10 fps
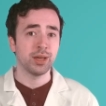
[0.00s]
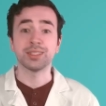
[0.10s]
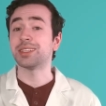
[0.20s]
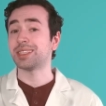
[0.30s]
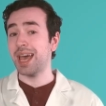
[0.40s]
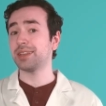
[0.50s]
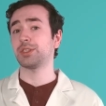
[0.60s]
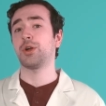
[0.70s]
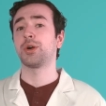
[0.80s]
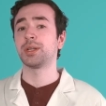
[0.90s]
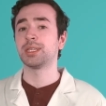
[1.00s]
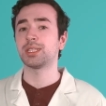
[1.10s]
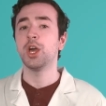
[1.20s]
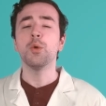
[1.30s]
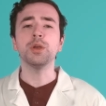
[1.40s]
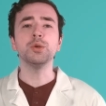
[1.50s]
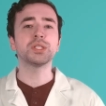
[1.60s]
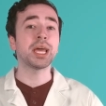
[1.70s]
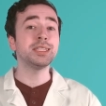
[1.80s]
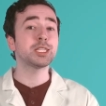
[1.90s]
To test hardness, we
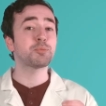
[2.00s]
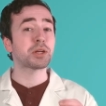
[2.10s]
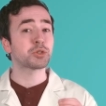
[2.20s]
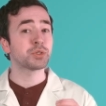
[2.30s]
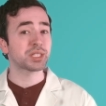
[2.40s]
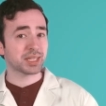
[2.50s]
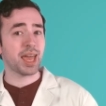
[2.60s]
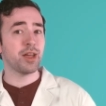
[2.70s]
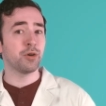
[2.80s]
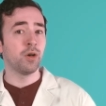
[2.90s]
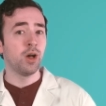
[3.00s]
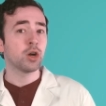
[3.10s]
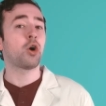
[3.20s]
use a special scale